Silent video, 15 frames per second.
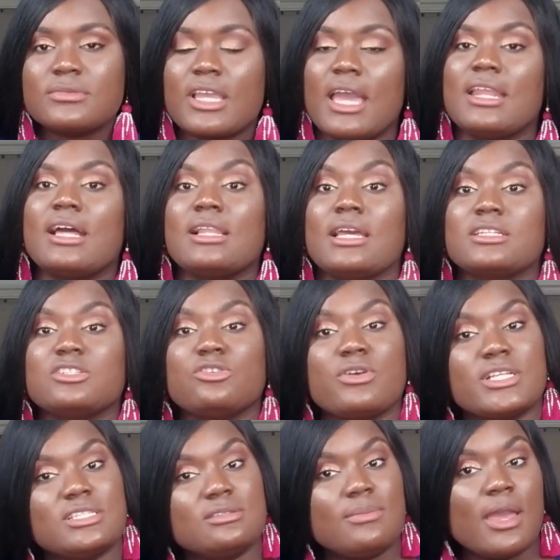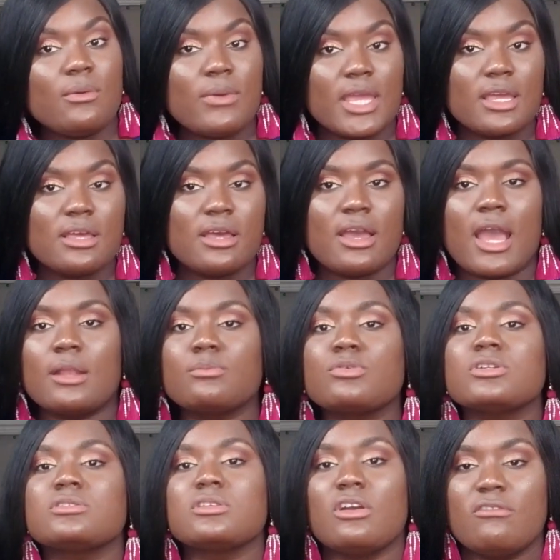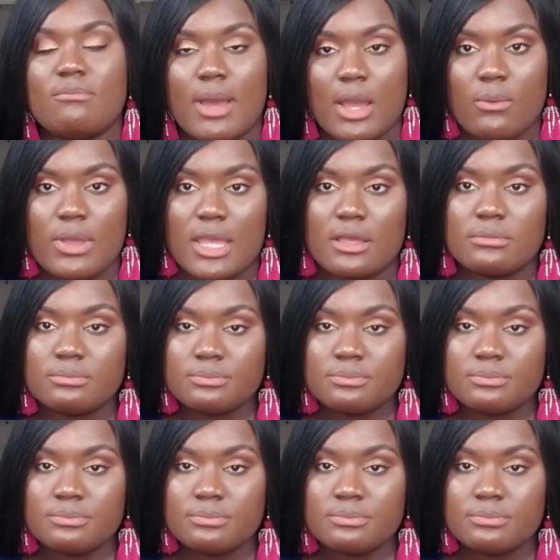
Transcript: and I like to rest my wig and preserve my wig.